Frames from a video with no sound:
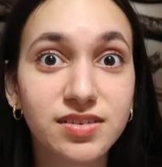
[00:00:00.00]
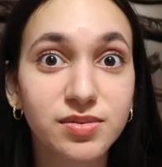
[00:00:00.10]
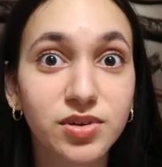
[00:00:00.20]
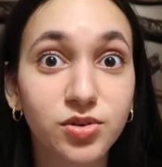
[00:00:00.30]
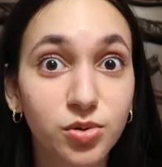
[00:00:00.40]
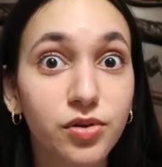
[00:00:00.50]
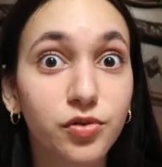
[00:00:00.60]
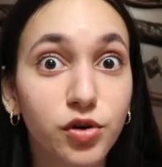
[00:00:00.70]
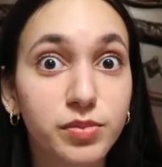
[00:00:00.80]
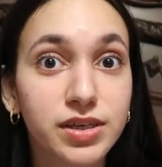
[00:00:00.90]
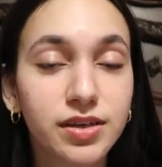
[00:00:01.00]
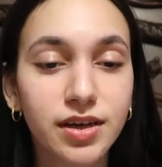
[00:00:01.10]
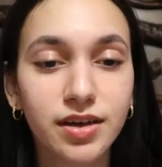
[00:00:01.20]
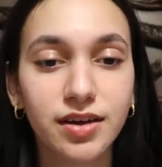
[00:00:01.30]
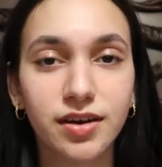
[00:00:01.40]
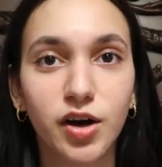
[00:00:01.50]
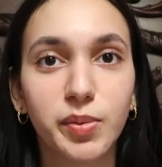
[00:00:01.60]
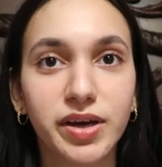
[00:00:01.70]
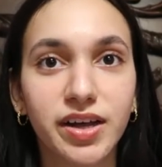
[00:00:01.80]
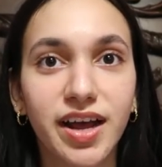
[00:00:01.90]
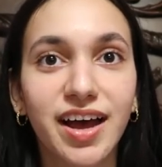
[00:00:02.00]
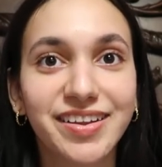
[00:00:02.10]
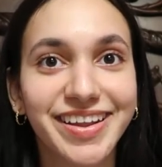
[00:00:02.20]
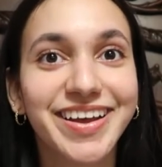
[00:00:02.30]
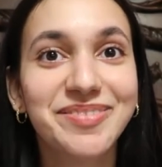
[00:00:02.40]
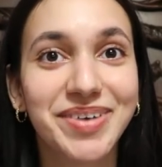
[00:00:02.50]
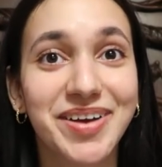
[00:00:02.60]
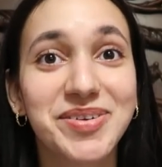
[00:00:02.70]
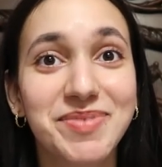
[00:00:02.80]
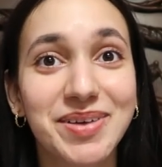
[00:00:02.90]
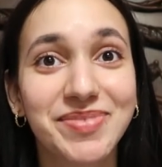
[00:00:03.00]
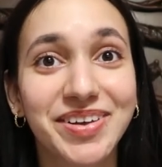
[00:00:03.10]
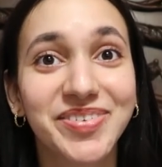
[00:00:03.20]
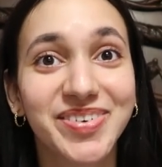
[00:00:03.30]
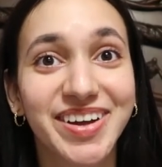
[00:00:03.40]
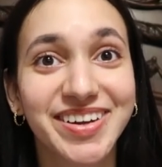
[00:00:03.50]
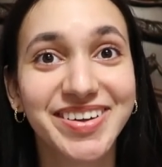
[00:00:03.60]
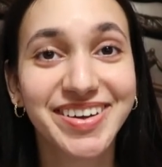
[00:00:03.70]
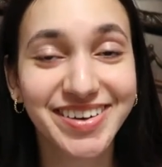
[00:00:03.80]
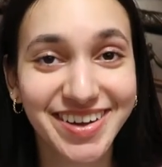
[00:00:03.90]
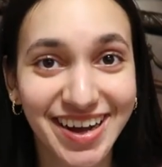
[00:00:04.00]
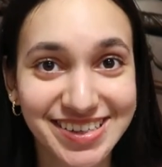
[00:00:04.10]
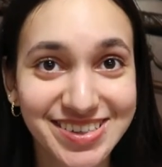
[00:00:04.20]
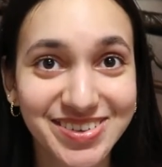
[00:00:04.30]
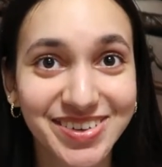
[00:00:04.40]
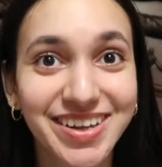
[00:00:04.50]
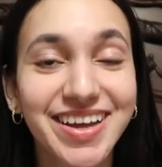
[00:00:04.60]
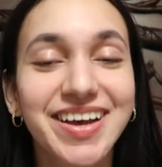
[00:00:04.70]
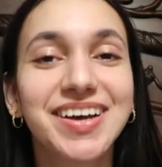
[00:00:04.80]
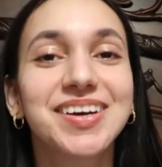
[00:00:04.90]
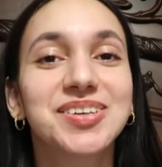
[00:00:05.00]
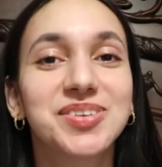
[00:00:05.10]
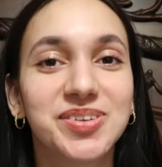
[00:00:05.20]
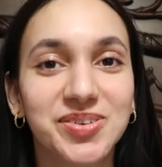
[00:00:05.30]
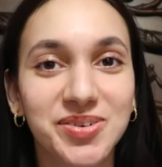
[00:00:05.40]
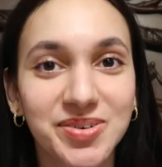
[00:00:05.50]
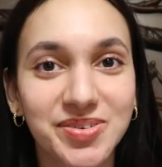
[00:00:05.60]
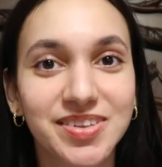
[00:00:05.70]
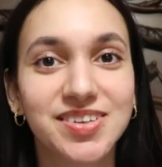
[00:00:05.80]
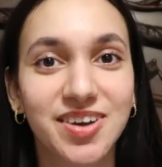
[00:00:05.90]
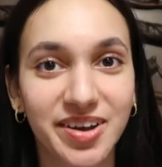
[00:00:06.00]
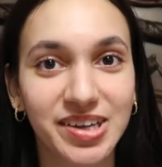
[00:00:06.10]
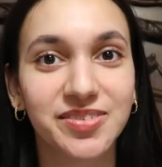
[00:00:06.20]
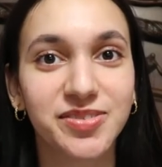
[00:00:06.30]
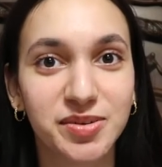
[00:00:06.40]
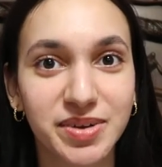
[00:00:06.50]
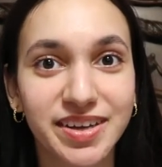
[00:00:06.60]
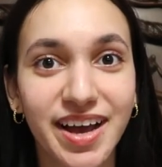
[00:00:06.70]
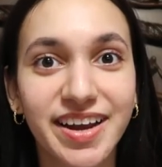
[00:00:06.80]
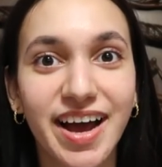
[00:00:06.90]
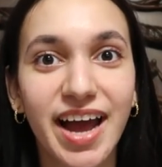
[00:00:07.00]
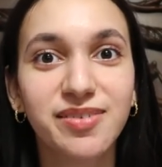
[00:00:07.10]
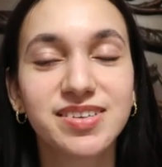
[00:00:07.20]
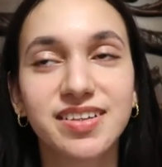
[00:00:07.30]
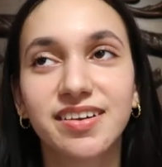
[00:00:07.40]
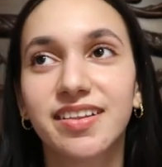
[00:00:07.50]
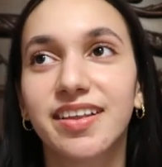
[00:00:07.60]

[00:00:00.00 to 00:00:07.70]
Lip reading: get someone to do it for me. Oh my god, I would make my friend in high school do the talking for me, and I just